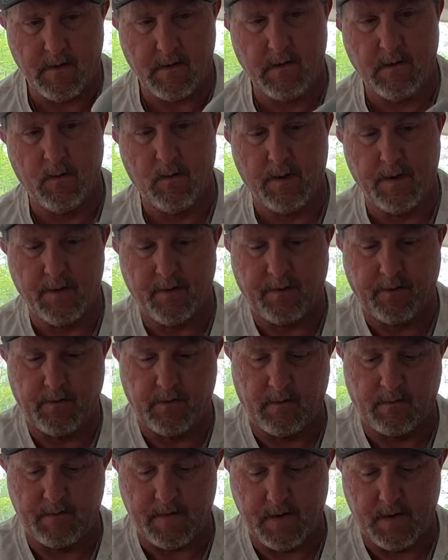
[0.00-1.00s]
And what is
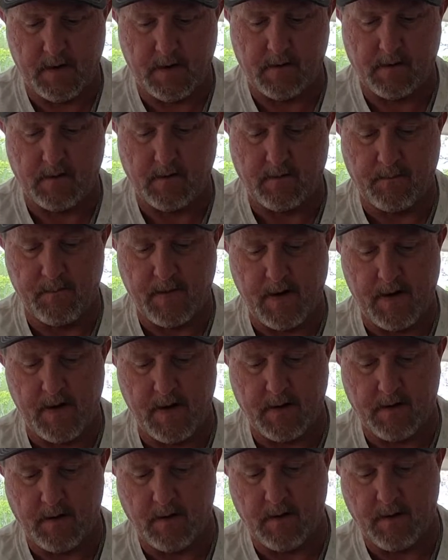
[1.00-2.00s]
this bag? This
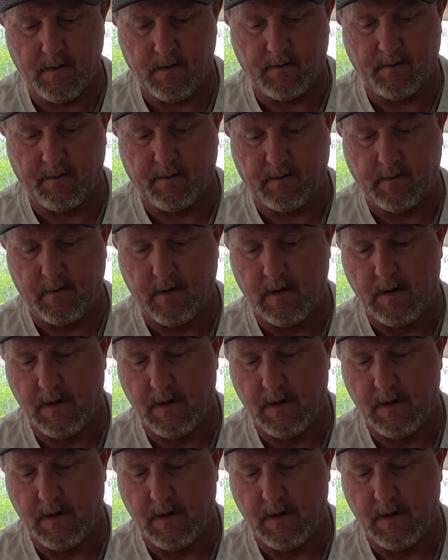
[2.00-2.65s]
bag is